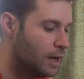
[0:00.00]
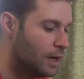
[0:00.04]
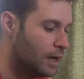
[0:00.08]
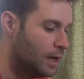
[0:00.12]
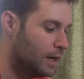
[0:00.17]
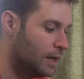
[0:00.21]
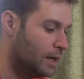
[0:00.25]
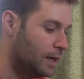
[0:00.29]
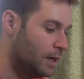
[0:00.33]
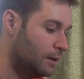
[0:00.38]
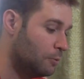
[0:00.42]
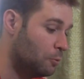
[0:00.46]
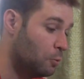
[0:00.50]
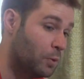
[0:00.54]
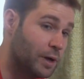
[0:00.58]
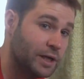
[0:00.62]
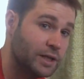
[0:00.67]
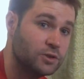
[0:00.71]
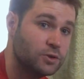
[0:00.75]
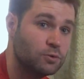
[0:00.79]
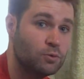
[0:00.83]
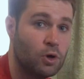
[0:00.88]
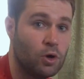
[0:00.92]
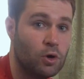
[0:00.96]
when
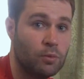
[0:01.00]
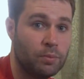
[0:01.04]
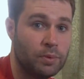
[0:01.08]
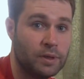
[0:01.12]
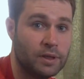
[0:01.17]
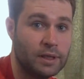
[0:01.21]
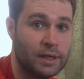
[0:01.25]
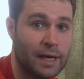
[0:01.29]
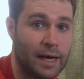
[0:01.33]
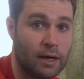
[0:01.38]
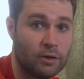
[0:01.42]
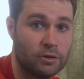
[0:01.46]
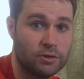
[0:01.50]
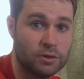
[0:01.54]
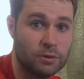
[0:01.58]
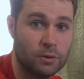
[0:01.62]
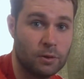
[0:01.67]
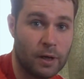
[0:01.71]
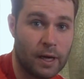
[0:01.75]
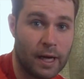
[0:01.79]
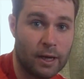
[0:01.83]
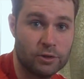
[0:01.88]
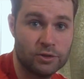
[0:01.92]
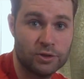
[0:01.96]
to open,
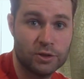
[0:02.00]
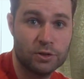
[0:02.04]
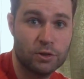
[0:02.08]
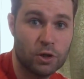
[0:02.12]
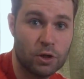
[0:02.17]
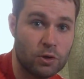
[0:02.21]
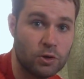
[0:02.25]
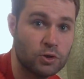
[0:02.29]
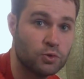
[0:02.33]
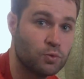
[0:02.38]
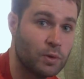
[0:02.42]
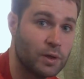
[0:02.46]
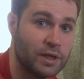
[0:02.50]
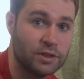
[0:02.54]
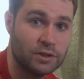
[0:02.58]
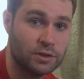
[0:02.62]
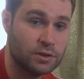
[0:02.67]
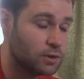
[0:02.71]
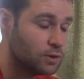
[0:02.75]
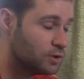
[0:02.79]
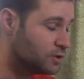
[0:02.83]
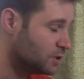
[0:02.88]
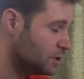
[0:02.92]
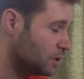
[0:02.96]
how to close, when to
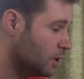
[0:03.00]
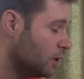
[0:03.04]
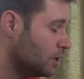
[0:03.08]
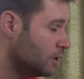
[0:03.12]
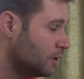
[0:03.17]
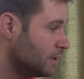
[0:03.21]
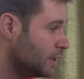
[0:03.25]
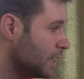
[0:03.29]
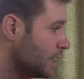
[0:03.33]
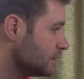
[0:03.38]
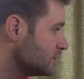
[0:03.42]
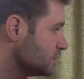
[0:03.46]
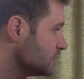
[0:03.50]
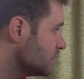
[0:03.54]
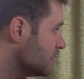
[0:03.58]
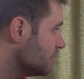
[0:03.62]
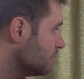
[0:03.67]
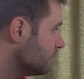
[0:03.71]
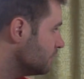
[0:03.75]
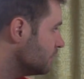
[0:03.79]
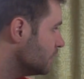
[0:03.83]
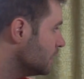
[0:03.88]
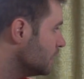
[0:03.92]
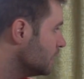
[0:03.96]
close, and all of that
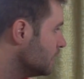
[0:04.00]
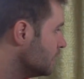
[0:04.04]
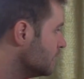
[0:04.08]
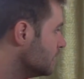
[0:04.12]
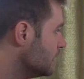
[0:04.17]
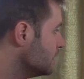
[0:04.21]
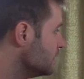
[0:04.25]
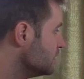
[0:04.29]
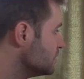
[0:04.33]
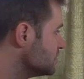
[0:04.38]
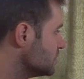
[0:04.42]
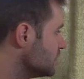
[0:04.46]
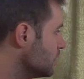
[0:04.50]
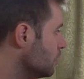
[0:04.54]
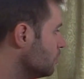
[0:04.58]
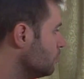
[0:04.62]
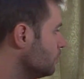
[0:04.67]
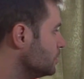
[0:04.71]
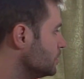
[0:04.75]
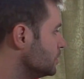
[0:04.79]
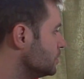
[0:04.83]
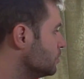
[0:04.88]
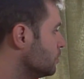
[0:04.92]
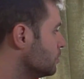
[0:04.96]
stuff. So
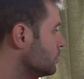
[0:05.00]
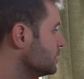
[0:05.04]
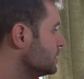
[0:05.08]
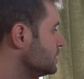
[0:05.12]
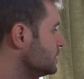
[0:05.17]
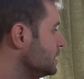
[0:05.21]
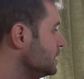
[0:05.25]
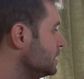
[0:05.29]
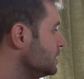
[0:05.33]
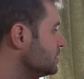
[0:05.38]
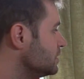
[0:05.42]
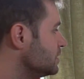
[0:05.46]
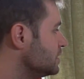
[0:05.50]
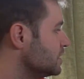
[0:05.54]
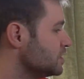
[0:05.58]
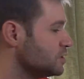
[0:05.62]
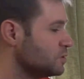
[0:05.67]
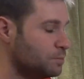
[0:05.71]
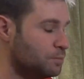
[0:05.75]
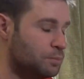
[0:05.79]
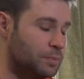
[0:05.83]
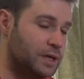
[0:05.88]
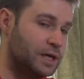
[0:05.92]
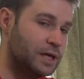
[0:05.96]
you don't need this
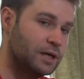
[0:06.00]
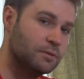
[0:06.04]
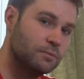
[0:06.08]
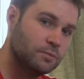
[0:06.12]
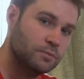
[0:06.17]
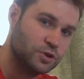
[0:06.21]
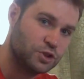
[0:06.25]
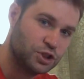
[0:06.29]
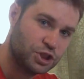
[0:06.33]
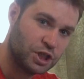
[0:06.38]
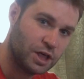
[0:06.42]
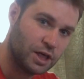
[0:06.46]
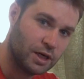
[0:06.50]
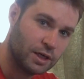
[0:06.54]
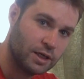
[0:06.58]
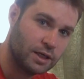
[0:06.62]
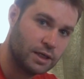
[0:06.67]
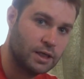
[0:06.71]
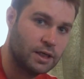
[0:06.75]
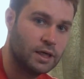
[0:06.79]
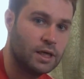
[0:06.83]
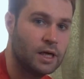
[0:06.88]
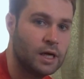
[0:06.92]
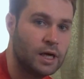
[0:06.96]
big chunk
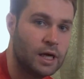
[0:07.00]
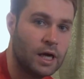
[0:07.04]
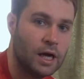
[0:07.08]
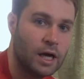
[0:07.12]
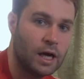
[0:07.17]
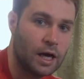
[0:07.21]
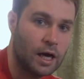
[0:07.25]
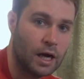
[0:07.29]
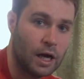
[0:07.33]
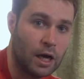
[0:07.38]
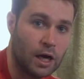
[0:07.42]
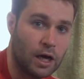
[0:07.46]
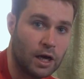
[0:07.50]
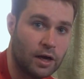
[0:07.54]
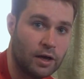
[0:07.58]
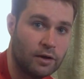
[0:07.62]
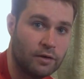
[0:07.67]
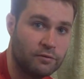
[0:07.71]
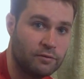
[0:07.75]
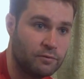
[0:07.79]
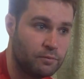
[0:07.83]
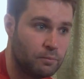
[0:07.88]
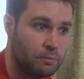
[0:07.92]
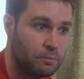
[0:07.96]

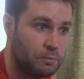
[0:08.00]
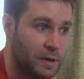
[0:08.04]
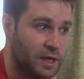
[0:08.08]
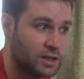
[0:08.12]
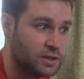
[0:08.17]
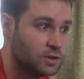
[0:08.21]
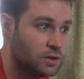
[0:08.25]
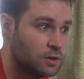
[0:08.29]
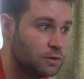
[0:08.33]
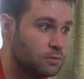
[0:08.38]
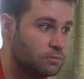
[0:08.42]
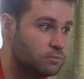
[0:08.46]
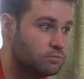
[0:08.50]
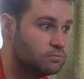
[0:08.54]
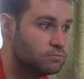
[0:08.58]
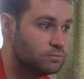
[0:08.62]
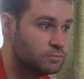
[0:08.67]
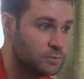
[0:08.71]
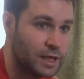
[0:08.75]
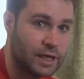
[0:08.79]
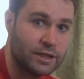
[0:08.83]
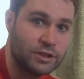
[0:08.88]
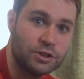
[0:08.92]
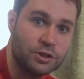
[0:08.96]
of metal
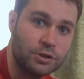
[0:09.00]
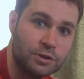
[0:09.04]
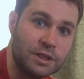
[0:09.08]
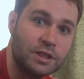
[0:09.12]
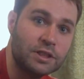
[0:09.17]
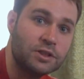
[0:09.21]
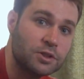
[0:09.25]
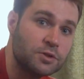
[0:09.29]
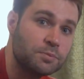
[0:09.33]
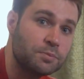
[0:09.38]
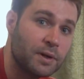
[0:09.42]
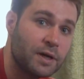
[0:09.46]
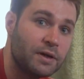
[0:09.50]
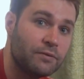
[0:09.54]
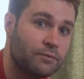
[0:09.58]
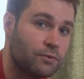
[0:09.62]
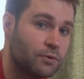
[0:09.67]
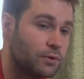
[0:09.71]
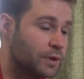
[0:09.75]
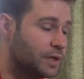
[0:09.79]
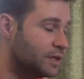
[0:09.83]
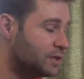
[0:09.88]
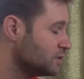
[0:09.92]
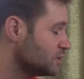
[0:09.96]
that you need to pay
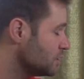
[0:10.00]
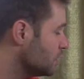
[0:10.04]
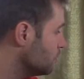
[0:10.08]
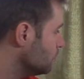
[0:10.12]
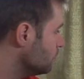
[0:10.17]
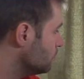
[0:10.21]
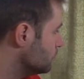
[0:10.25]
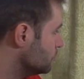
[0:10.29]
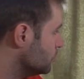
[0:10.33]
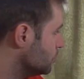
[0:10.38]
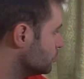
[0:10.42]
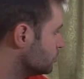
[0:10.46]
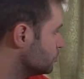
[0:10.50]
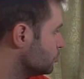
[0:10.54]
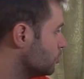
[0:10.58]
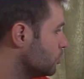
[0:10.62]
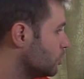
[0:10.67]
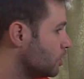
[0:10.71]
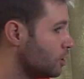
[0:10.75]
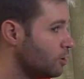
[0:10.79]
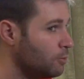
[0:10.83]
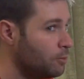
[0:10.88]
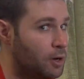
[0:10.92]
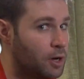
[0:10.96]
for it. So no
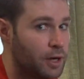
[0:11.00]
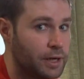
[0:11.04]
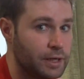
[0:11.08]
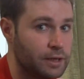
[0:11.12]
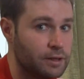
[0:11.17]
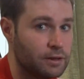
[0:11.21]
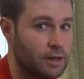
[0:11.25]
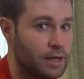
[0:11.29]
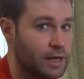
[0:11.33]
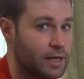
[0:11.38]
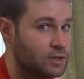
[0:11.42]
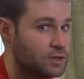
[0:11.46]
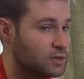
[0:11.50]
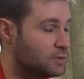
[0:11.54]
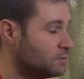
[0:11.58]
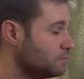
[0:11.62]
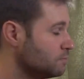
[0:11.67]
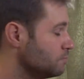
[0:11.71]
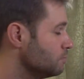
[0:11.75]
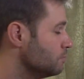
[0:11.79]
throttle body, less